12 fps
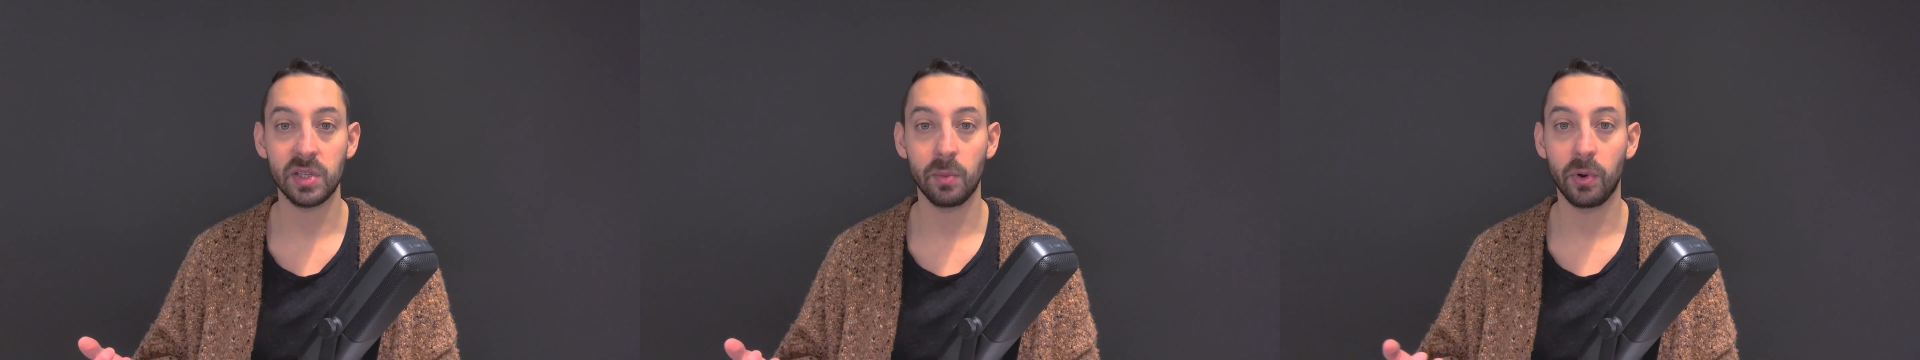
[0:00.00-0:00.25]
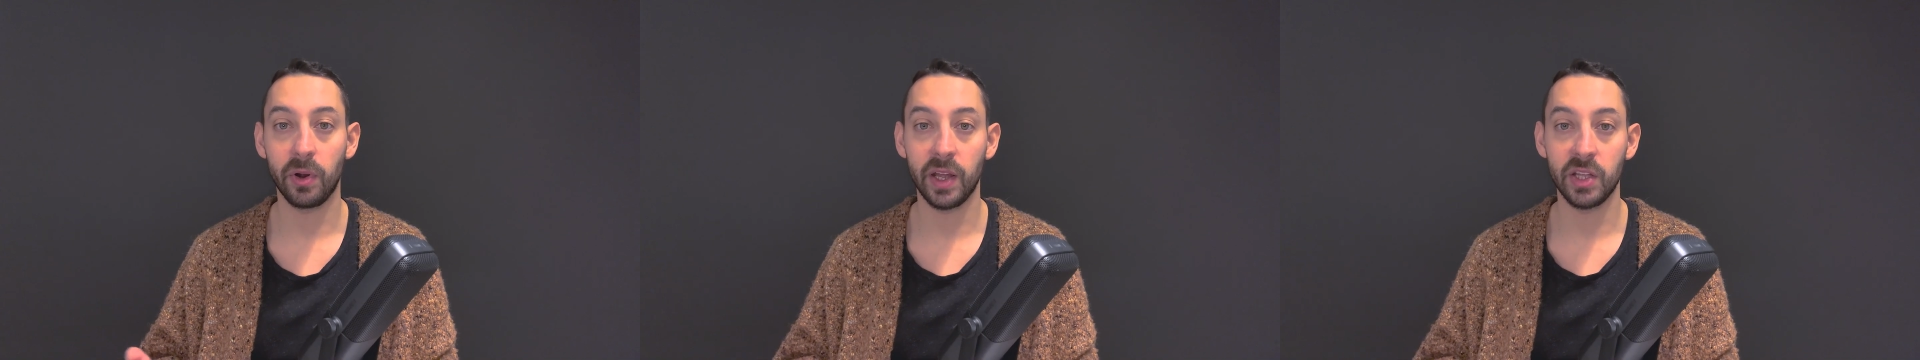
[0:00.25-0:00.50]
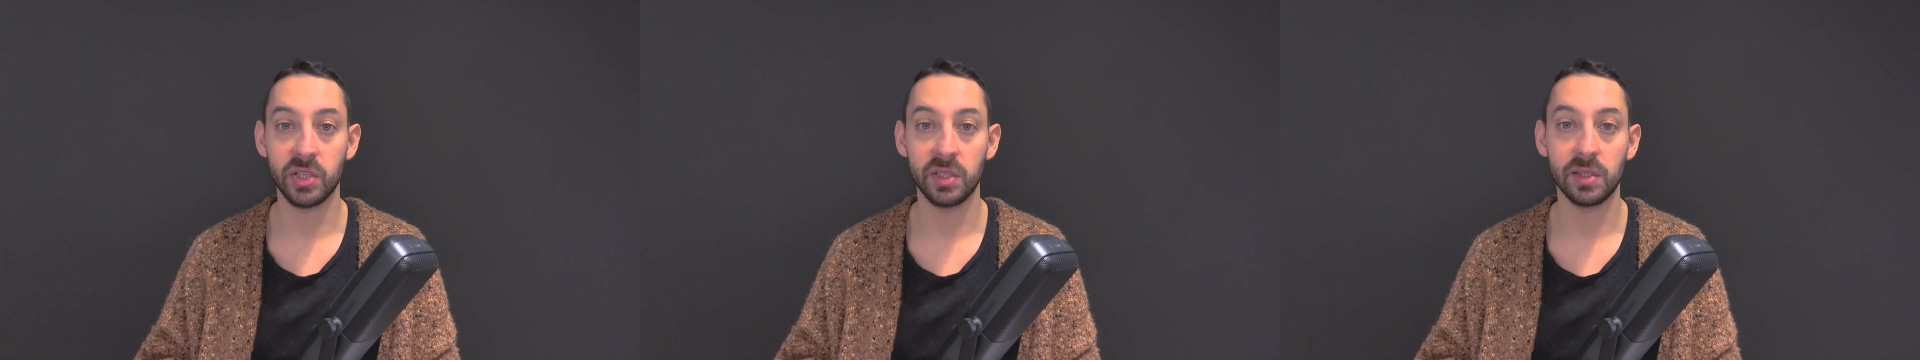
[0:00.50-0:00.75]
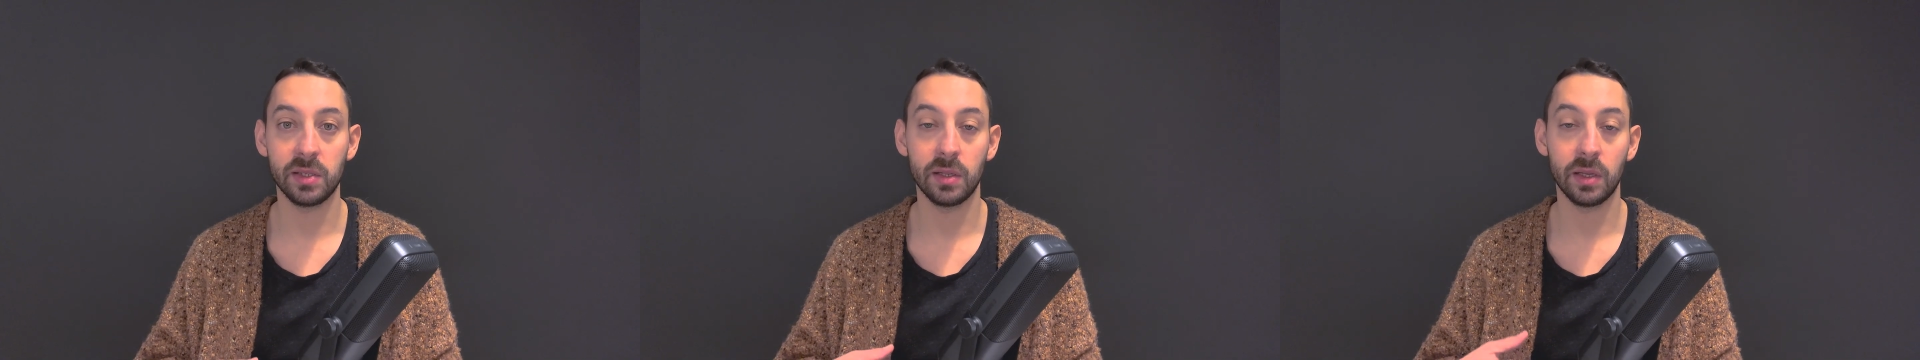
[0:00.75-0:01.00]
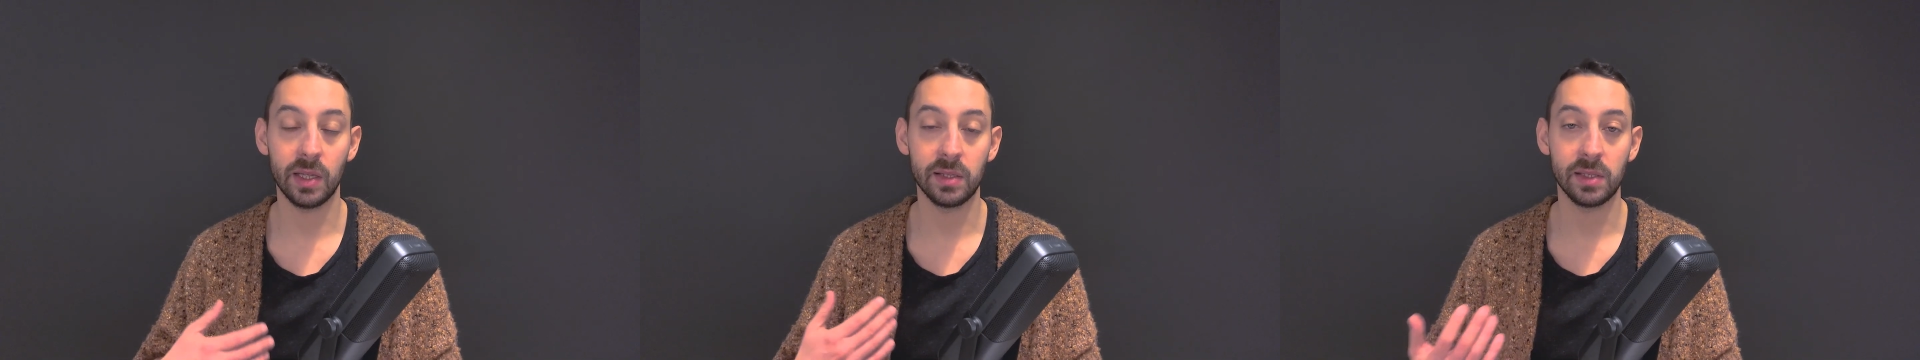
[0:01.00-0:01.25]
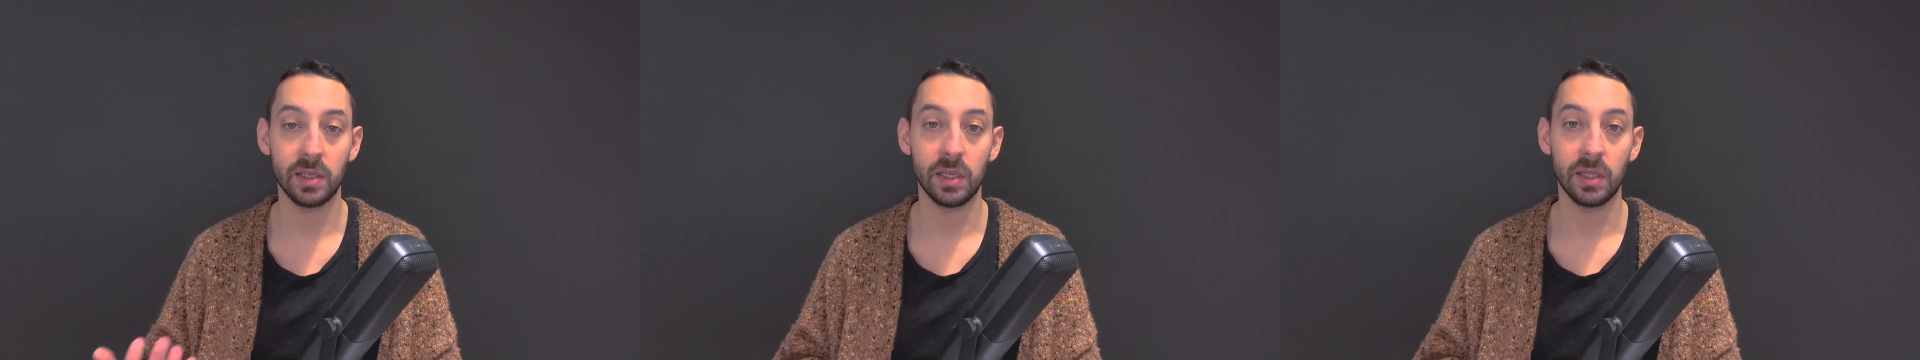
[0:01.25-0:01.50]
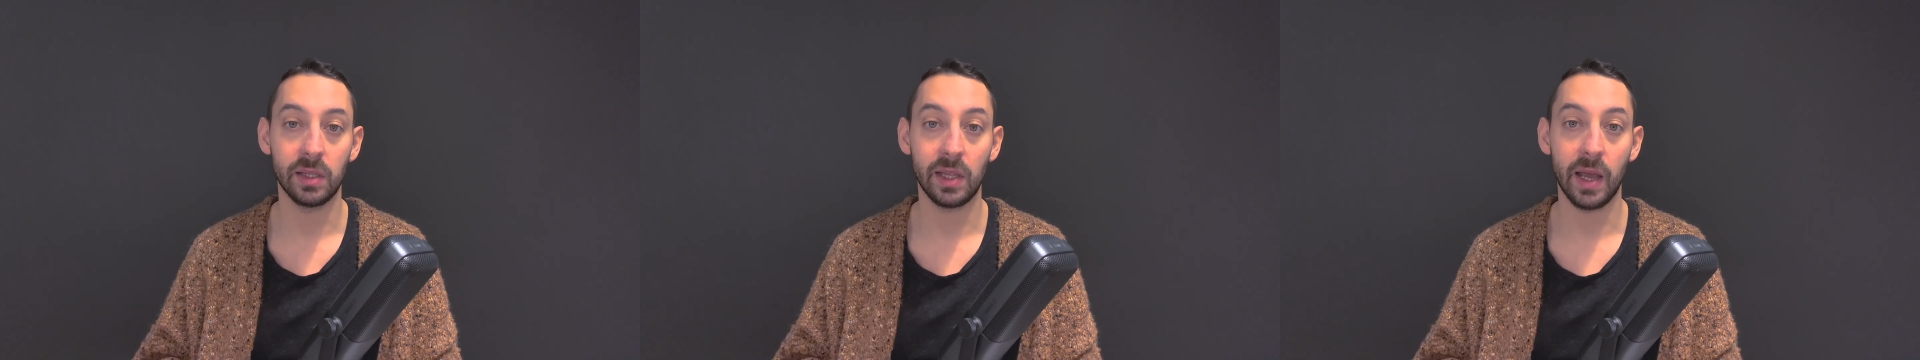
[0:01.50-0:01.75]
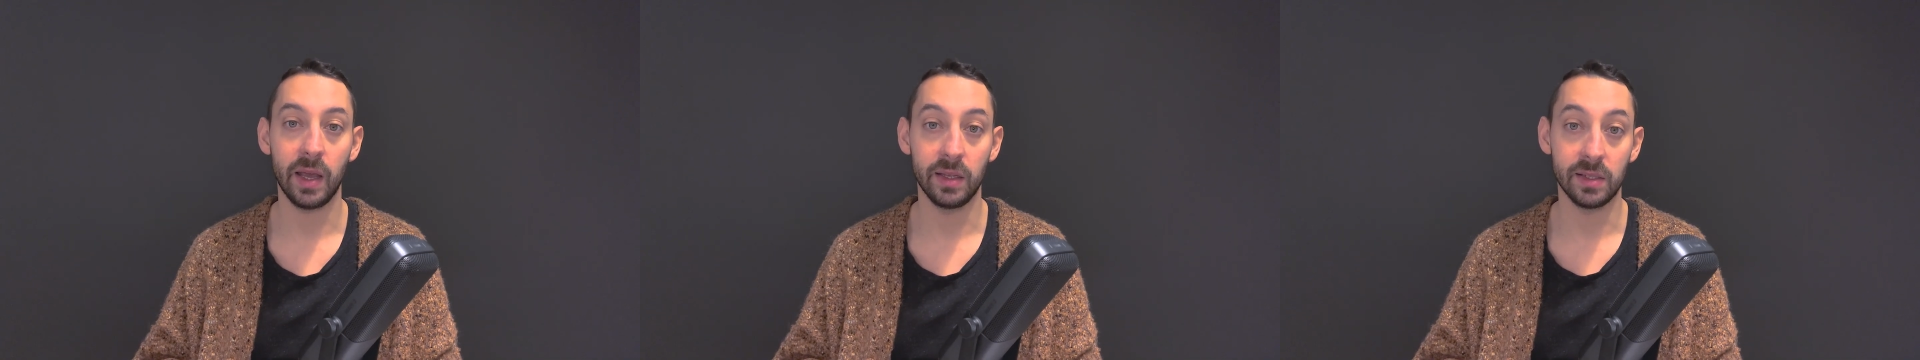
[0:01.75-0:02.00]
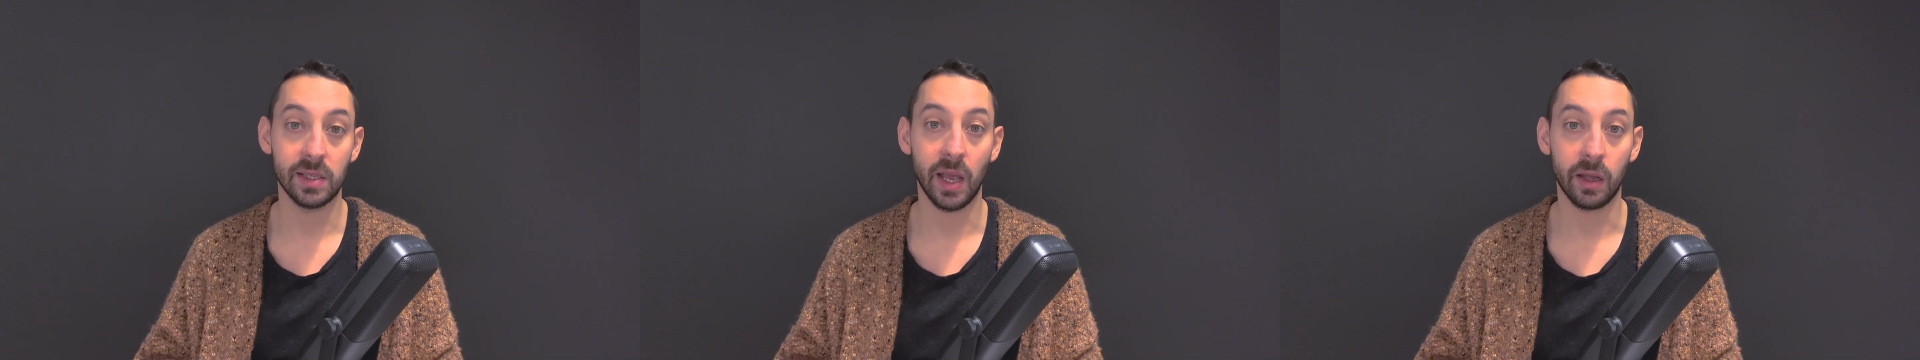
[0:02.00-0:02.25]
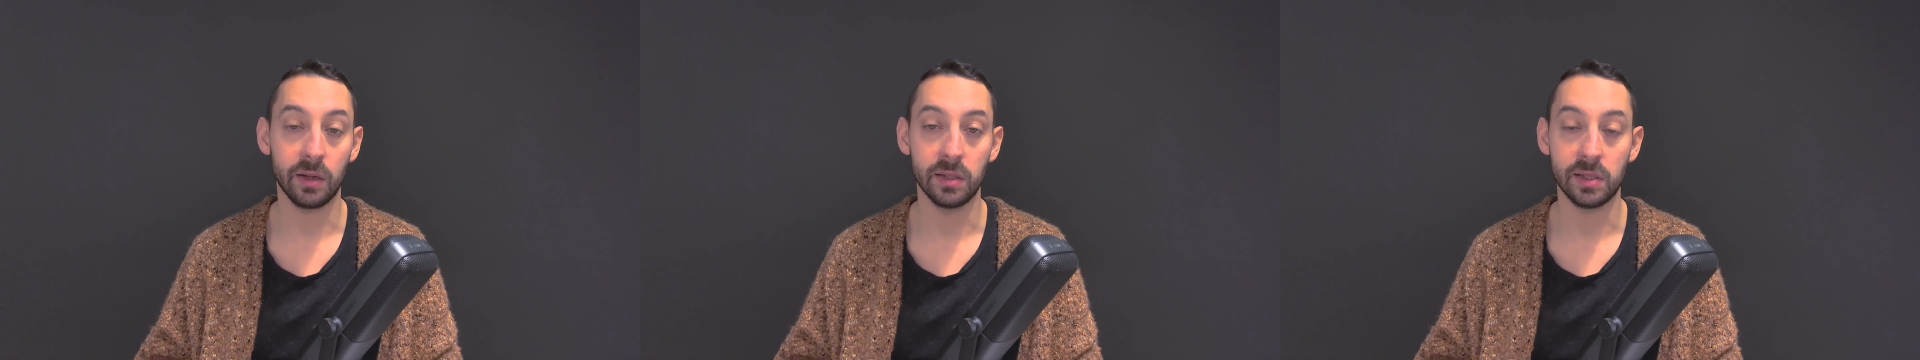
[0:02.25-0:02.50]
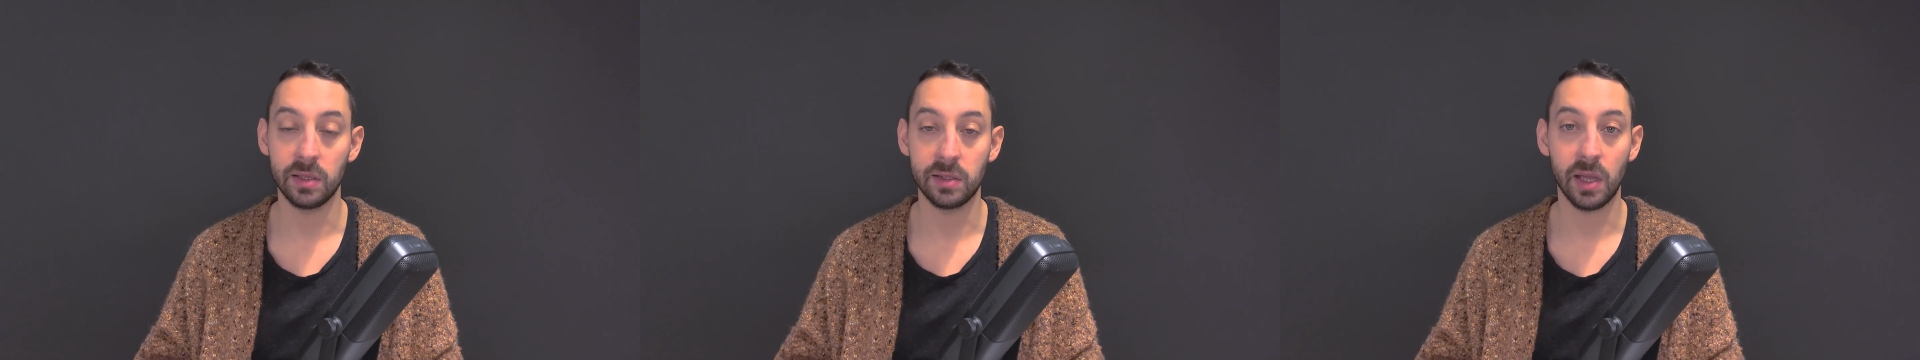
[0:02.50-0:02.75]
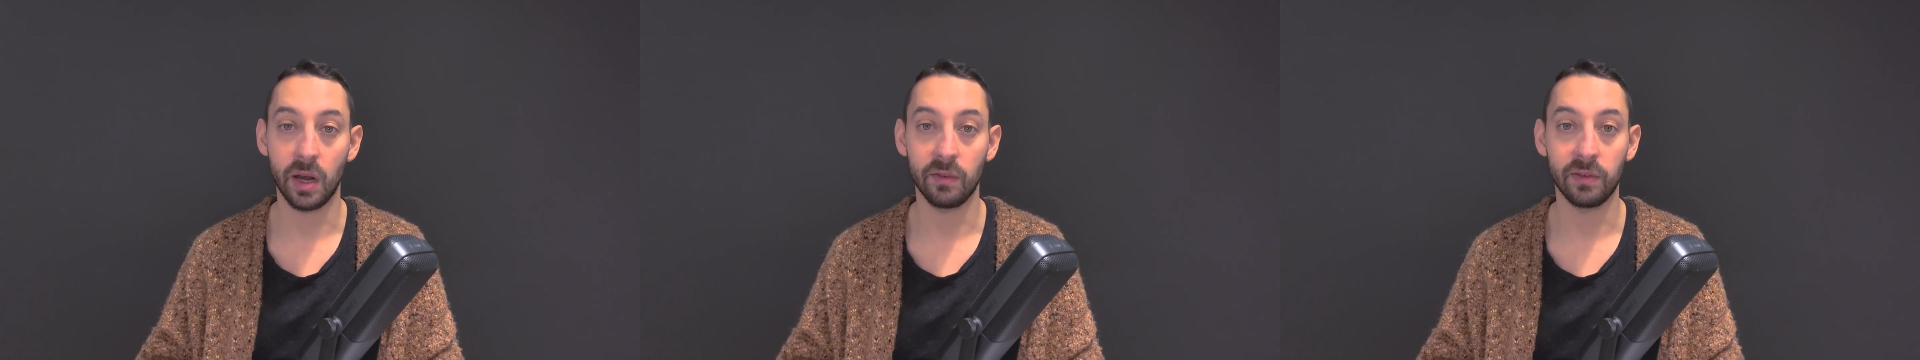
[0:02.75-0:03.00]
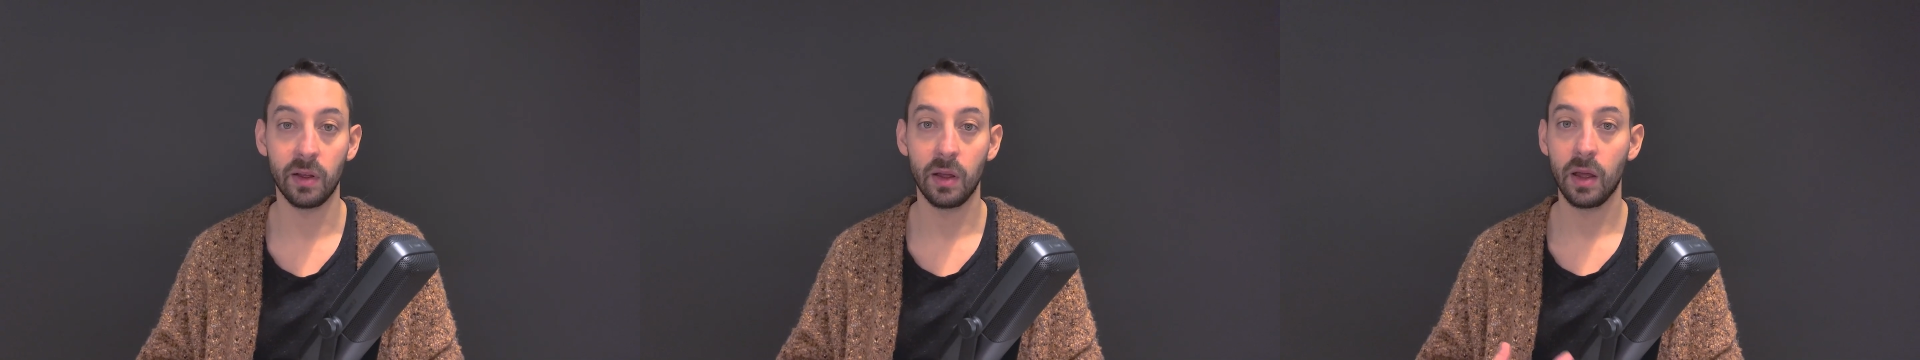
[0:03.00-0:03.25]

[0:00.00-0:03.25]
support agent can see that in seconds instead of